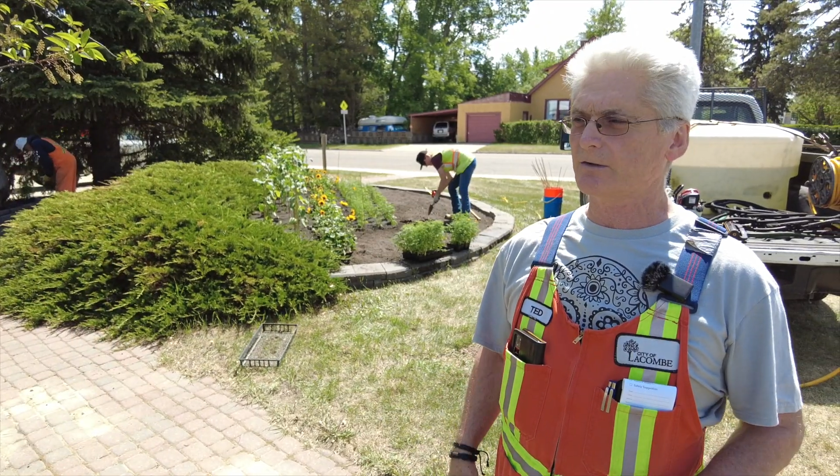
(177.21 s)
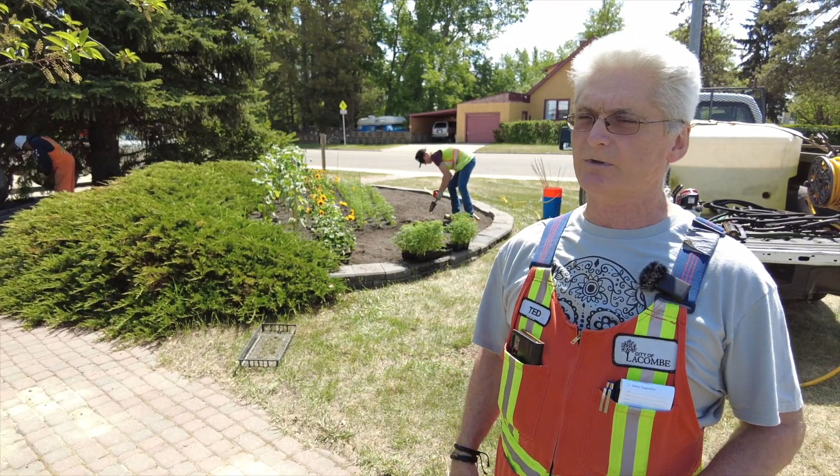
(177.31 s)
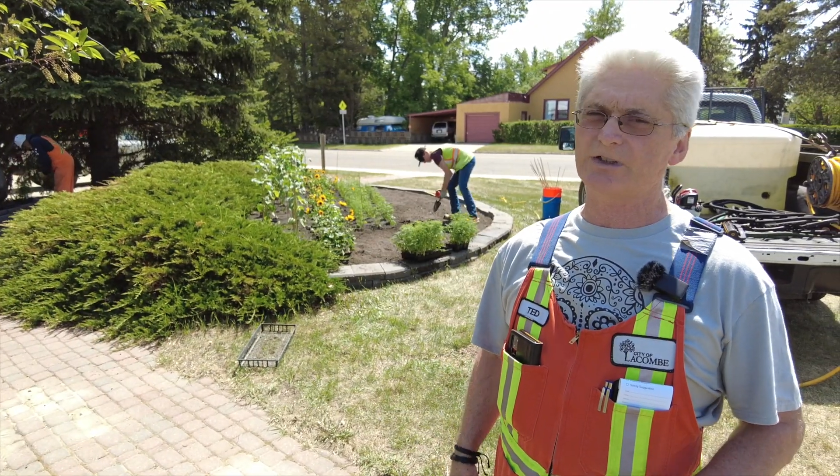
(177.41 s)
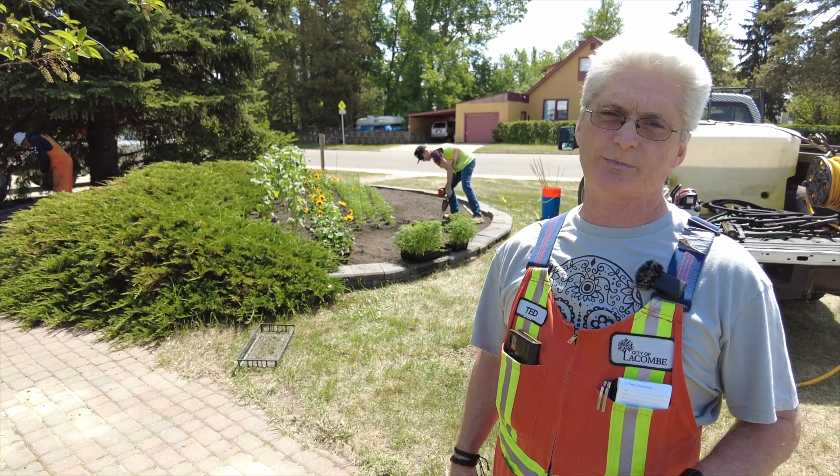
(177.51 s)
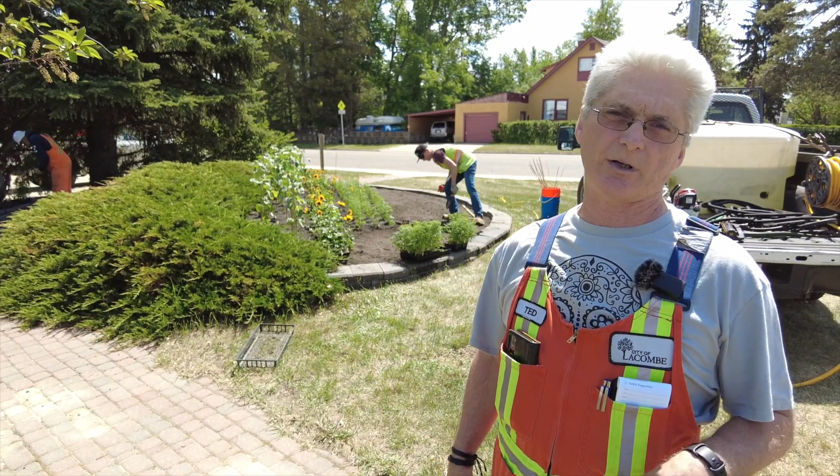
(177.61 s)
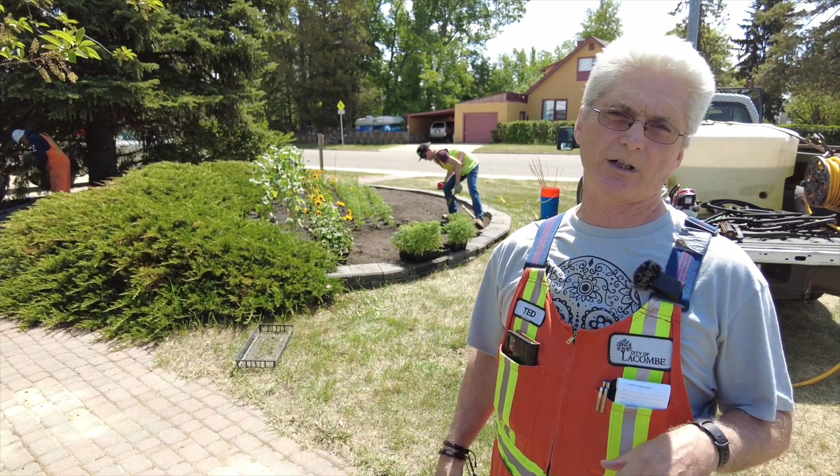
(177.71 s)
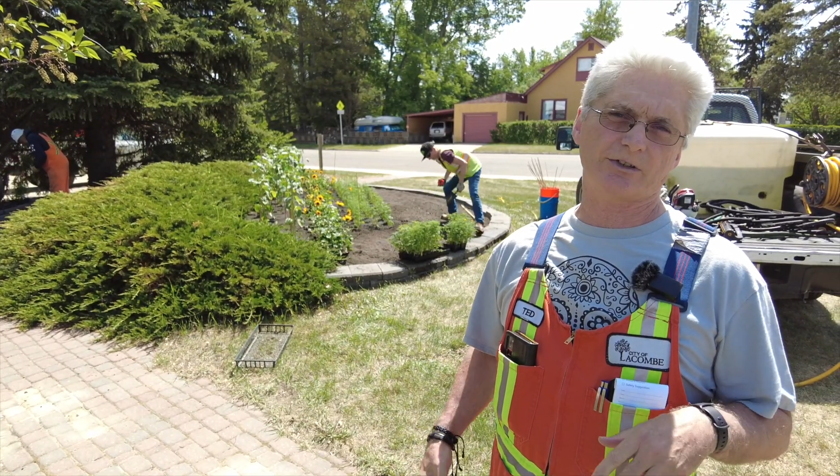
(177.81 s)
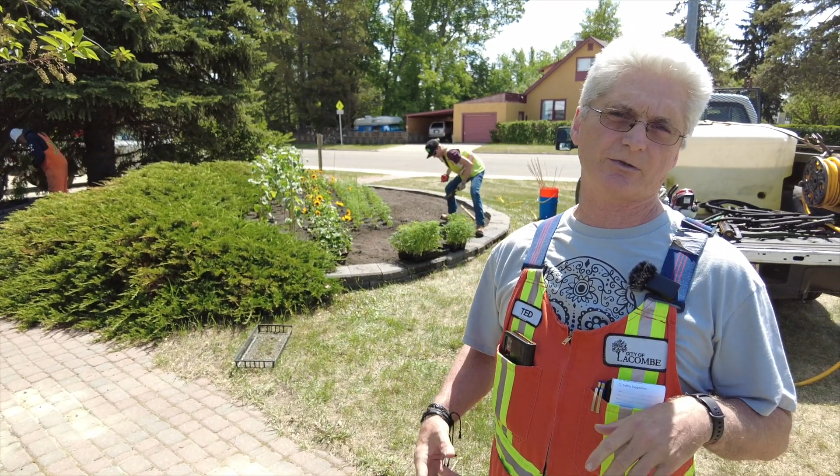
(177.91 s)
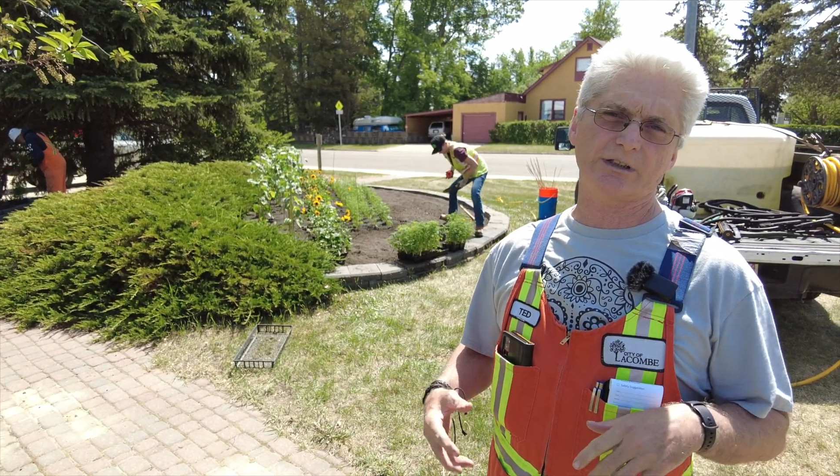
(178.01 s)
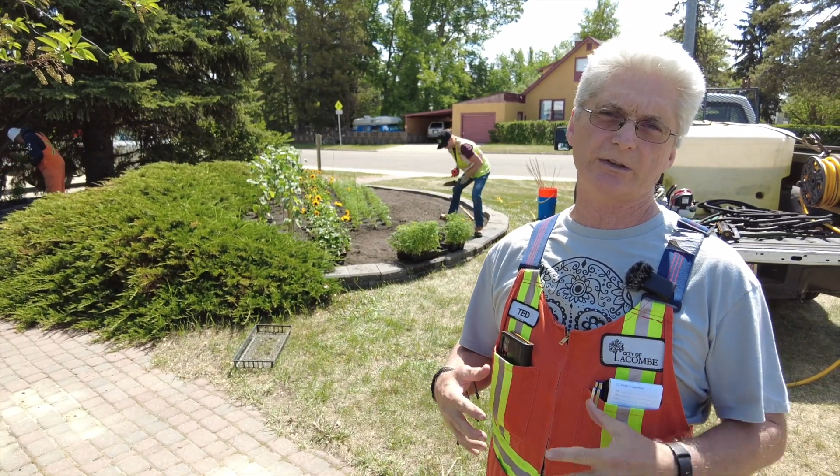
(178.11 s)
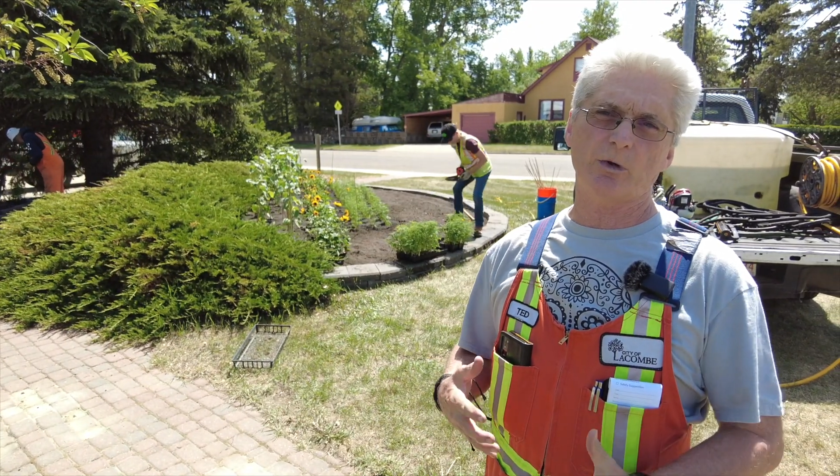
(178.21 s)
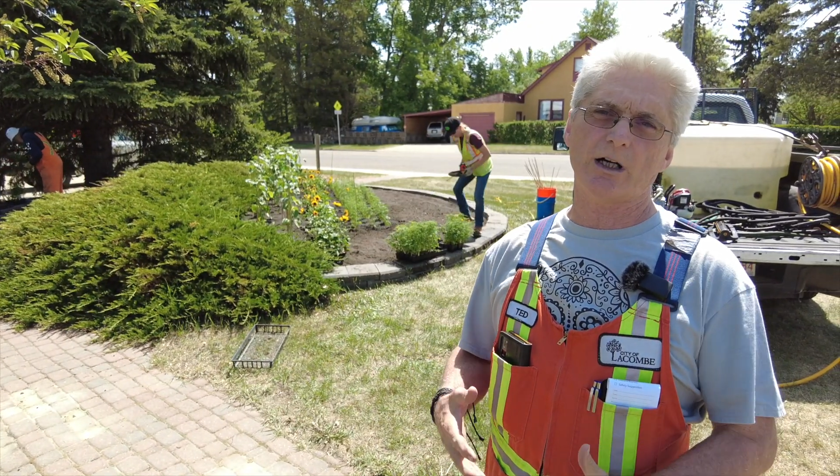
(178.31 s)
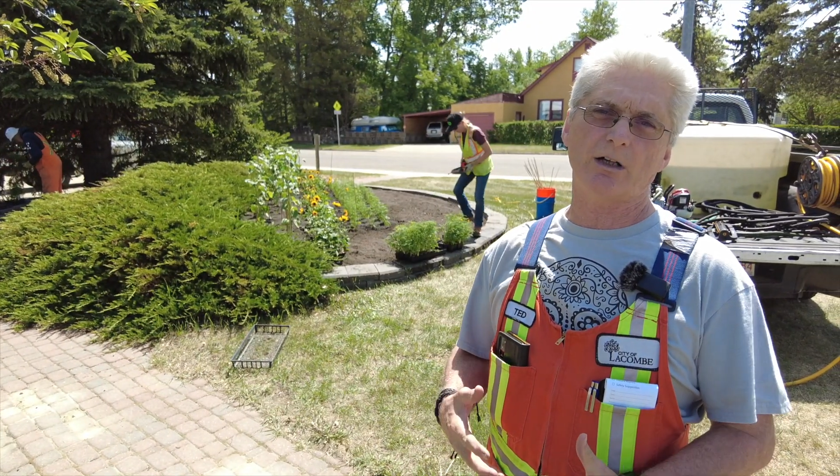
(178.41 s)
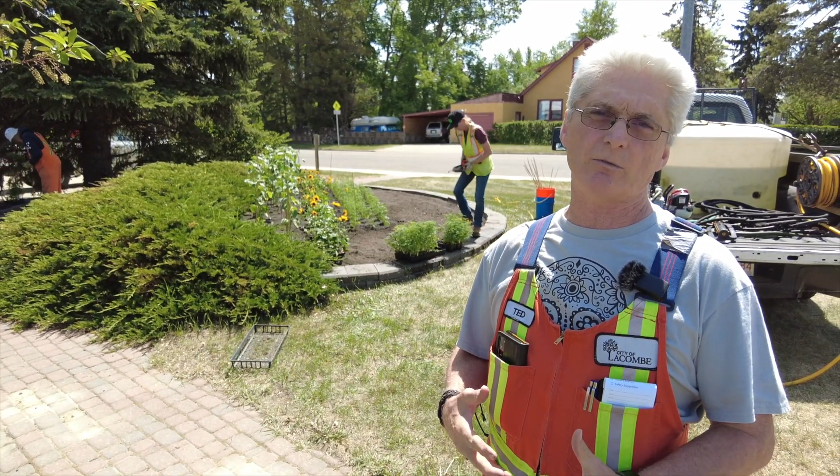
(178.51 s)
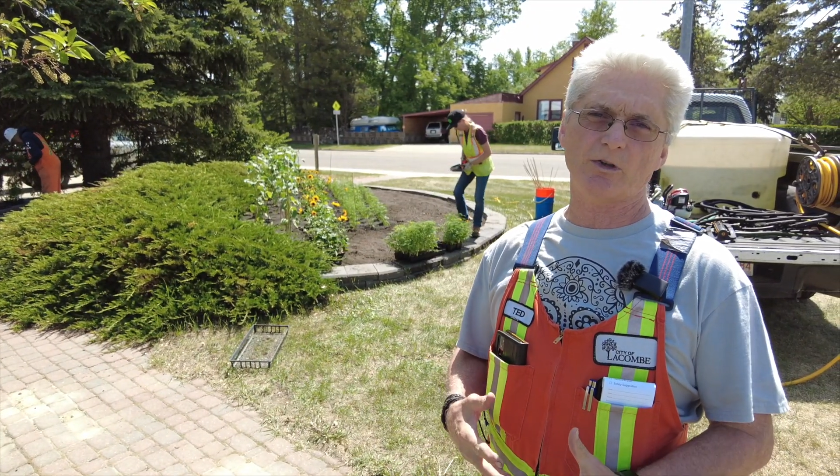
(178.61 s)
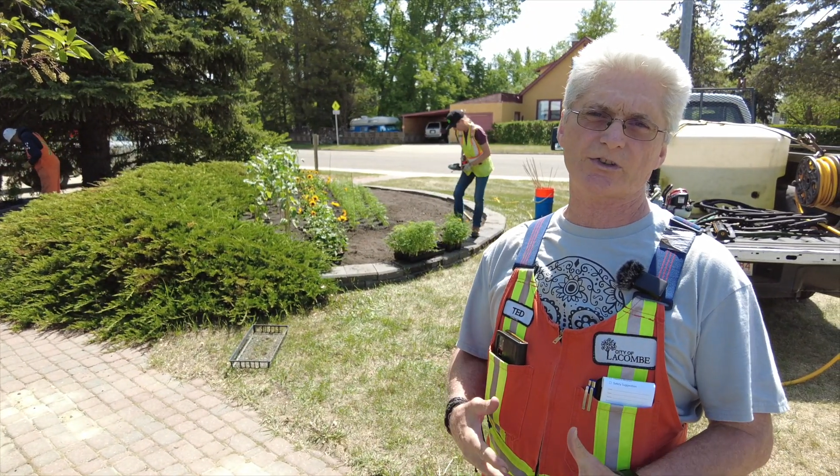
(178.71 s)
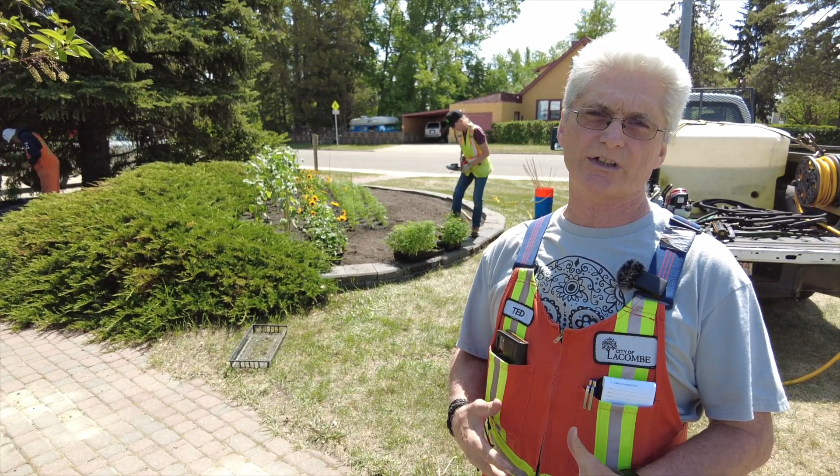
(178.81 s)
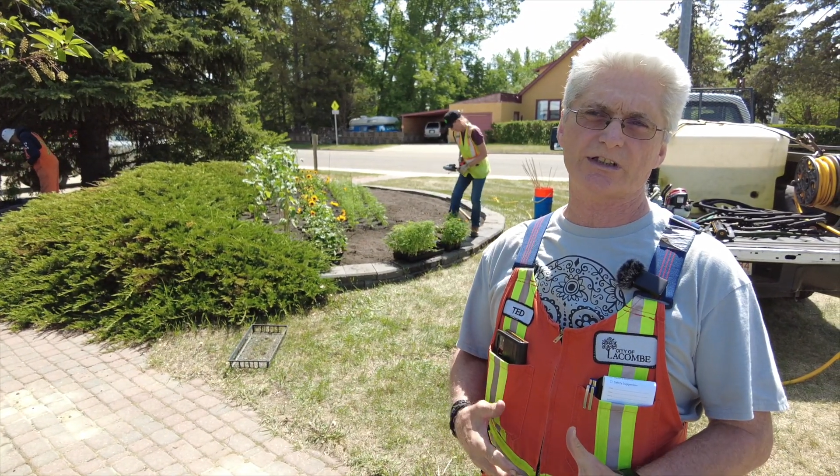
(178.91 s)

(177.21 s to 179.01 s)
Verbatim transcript: responds really well most of the